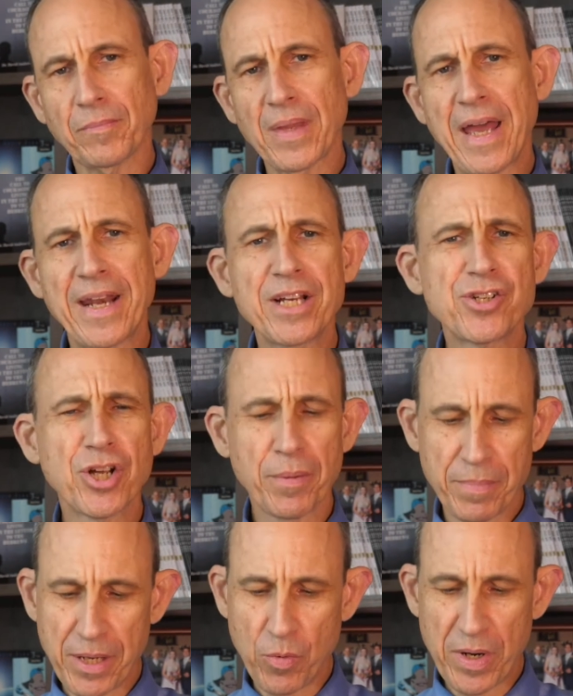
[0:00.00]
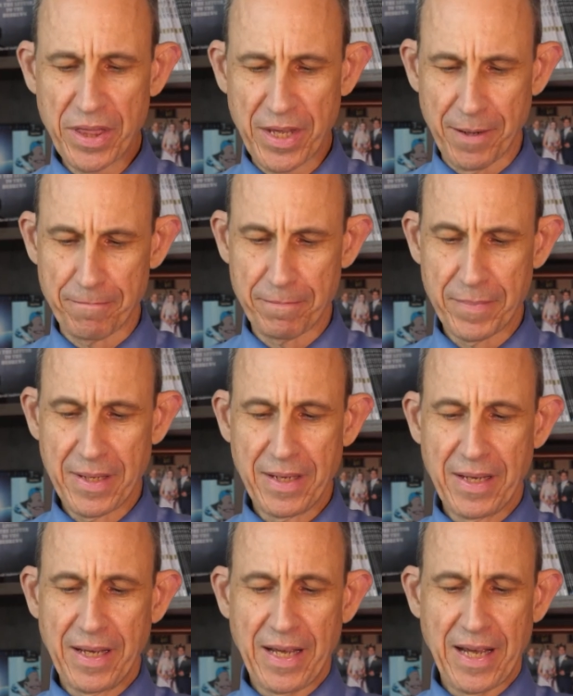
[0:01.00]
And it shall be with him,
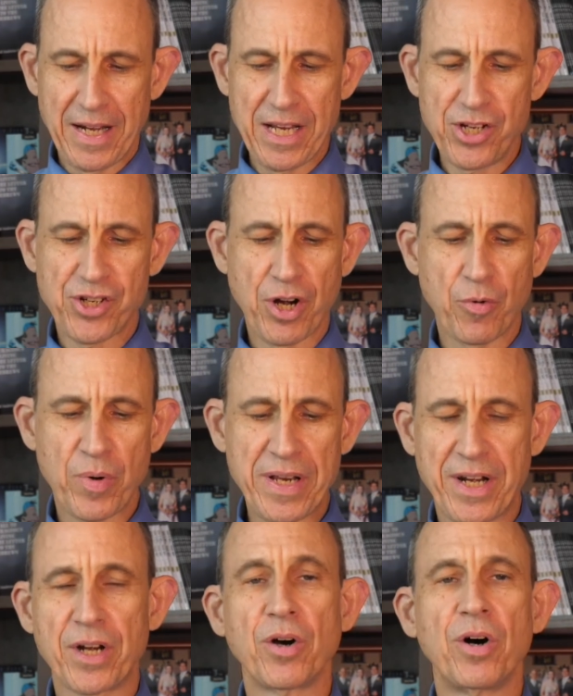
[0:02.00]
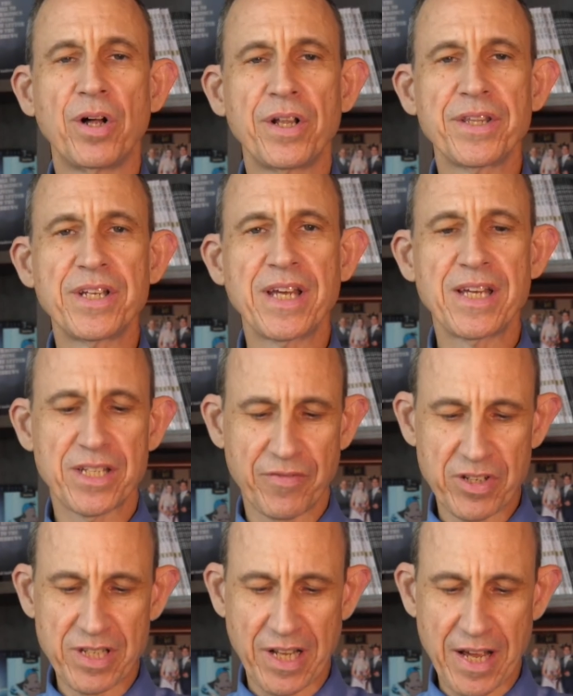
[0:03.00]
and he shall read it all the days of
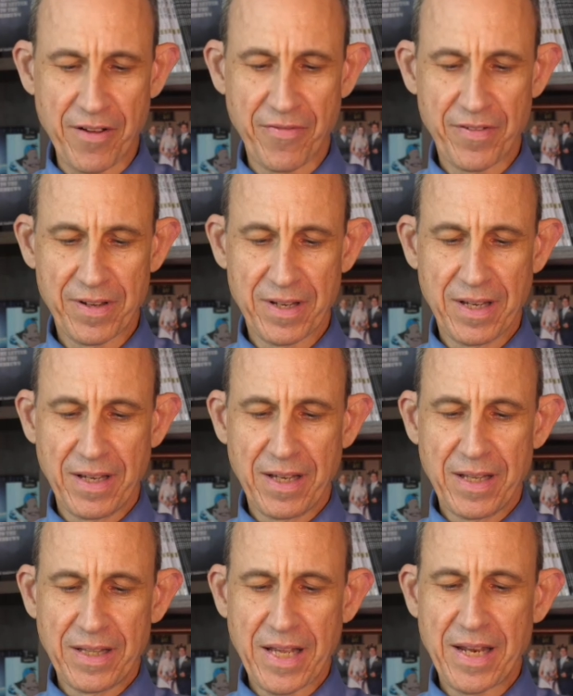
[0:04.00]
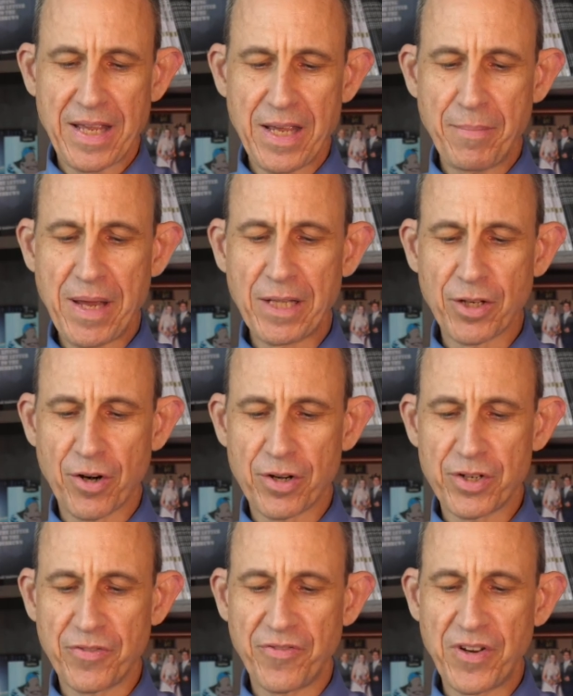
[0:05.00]
his life, that he may
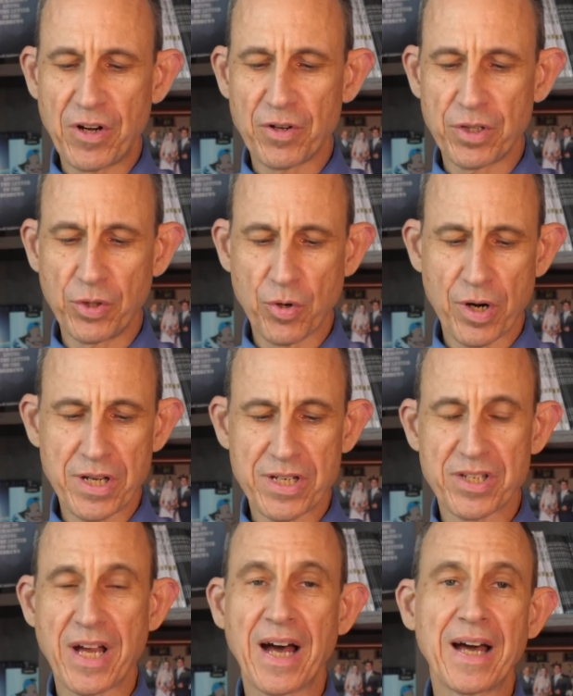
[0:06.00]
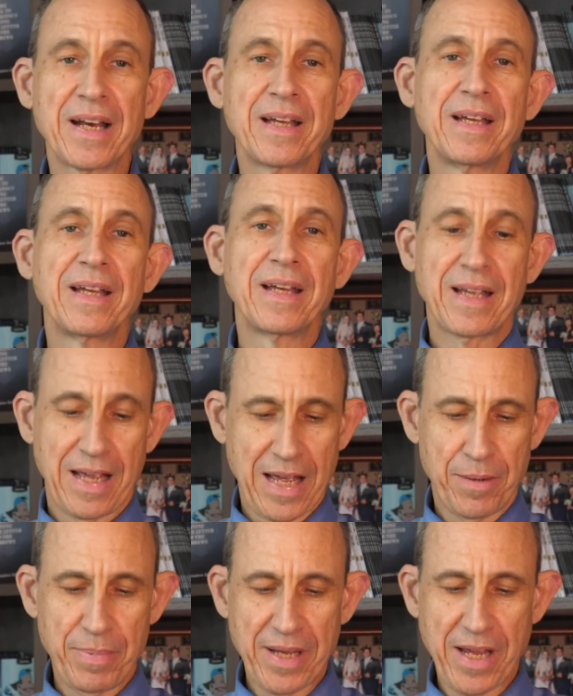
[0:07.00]
learn to fear the Lord his God,
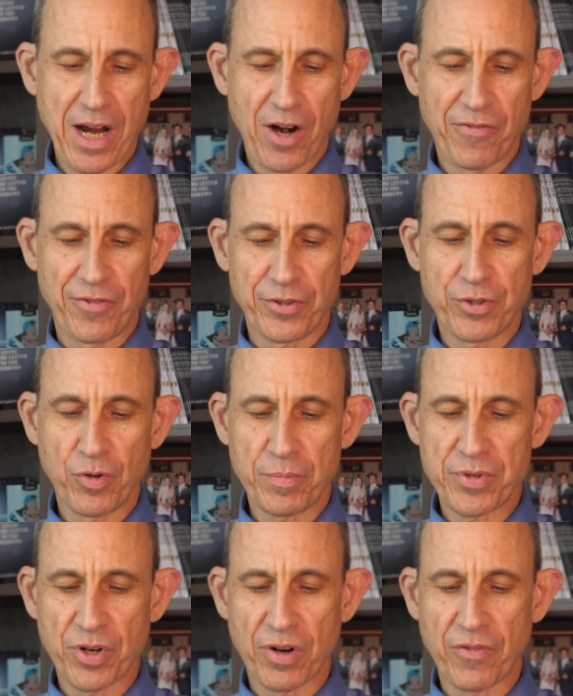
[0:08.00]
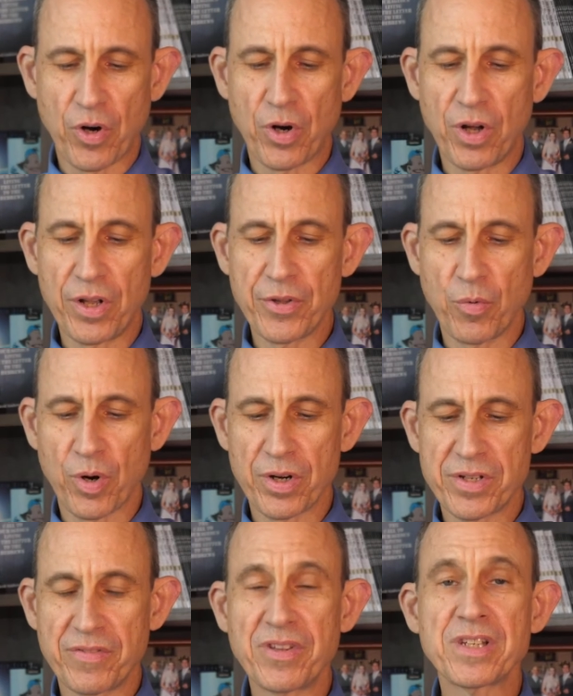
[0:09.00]
and be careful to observe all the
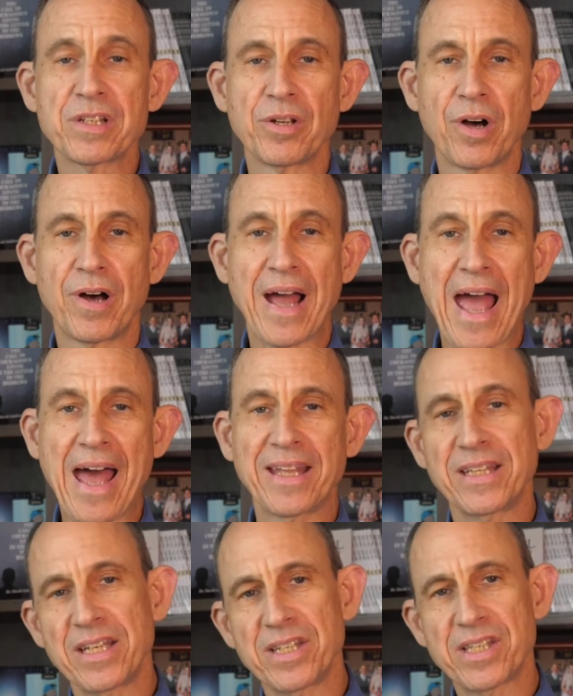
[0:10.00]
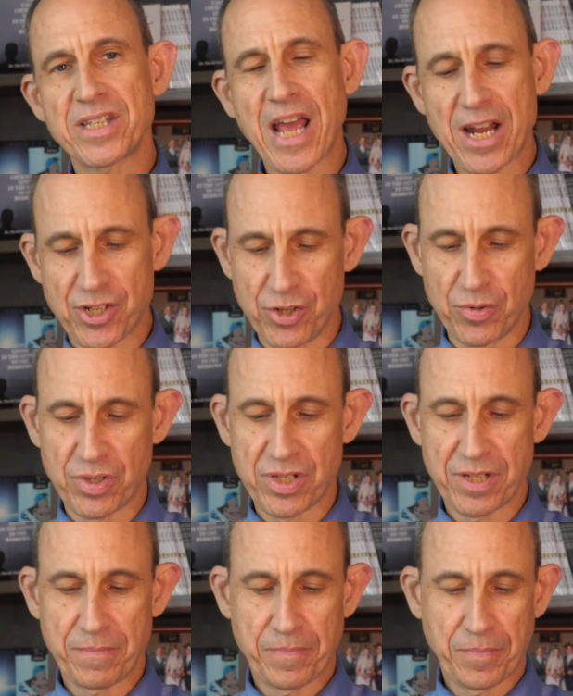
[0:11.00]
words of this law and these
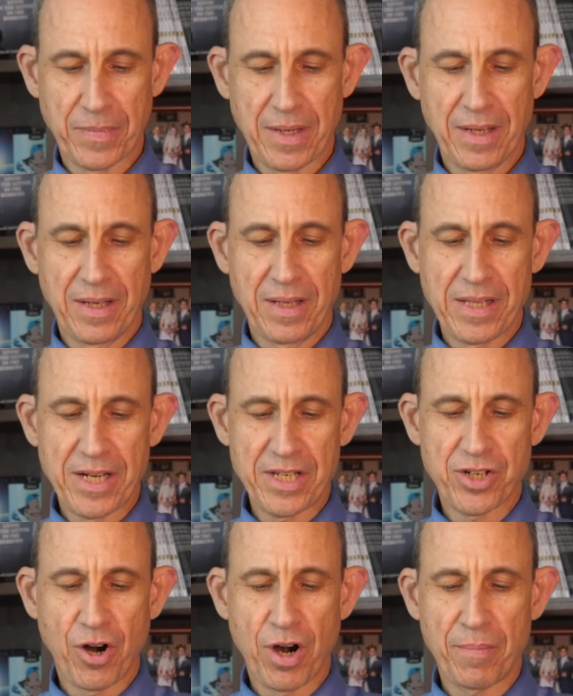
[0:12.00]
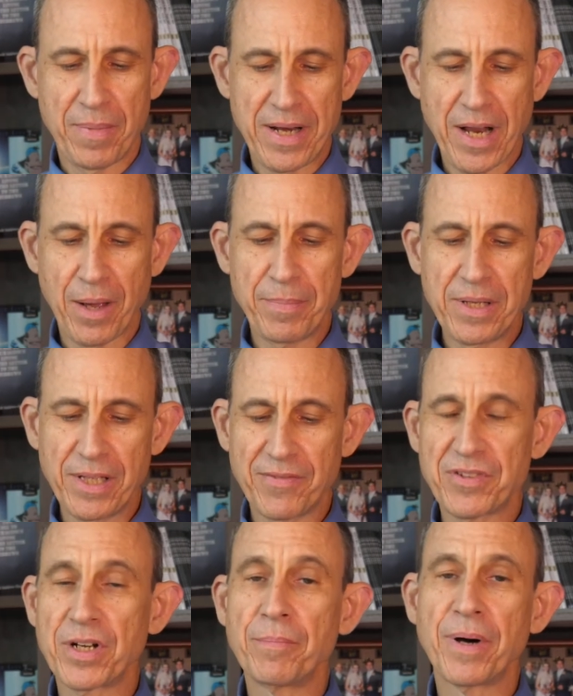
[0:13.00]
statutes, that his heart may not be
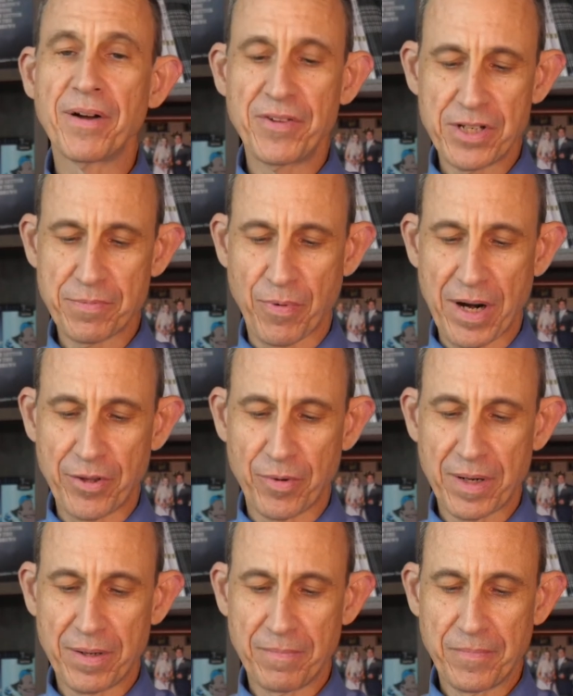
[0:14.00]
lifted above his brethren,